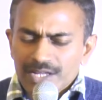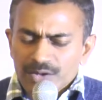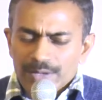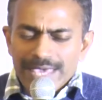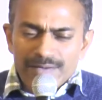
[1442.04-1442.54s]

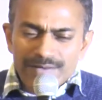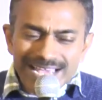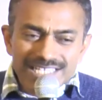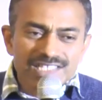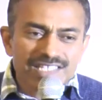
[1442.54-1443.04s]
When
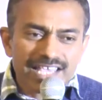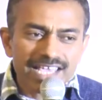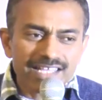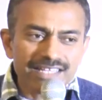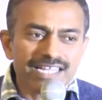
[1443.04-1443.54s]
I
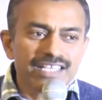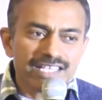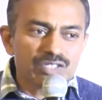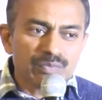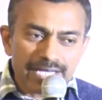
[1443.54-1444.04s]
say that
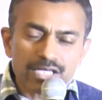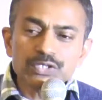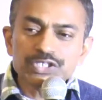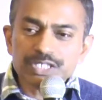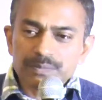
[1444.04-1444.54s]
He is my
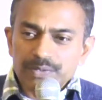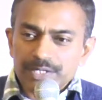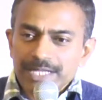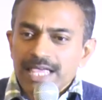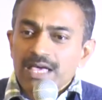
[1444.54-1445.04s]
good
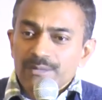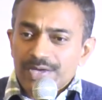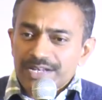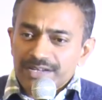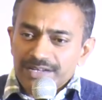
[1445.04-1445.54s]
shepherd,
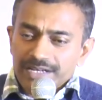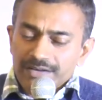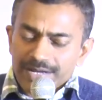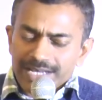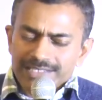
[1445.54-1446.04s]
when
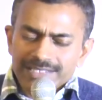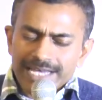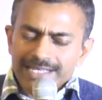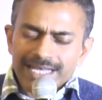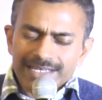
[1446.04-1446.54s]
I
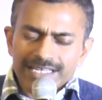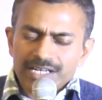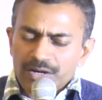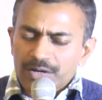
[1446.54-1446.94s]
say that,